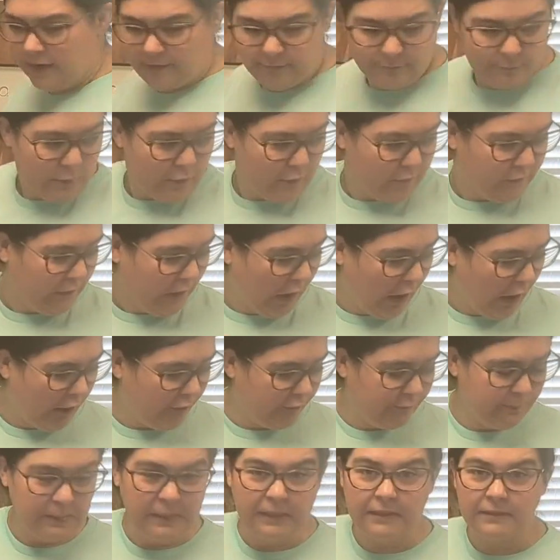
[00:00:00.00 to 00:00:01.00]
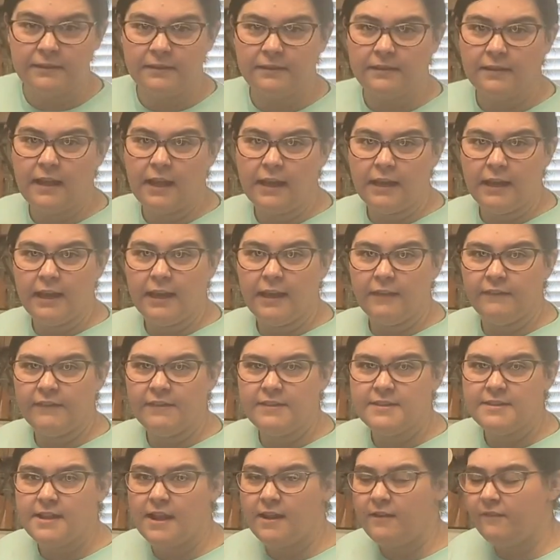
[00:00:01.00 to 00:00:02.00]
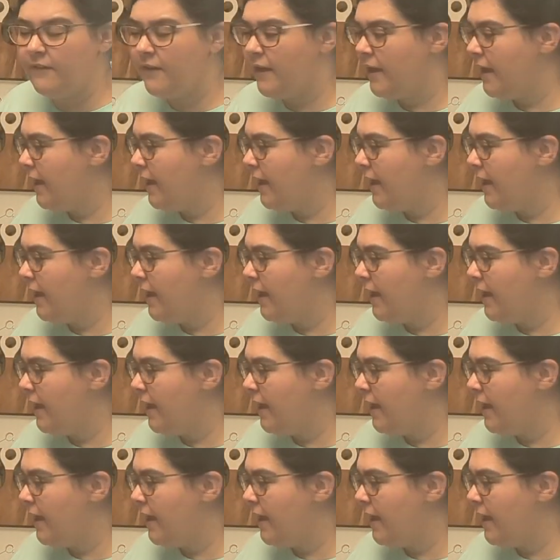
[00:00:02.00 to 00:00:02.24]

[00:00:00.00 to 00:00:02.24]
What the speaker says: I've moved off because it's kind of heavy stuff.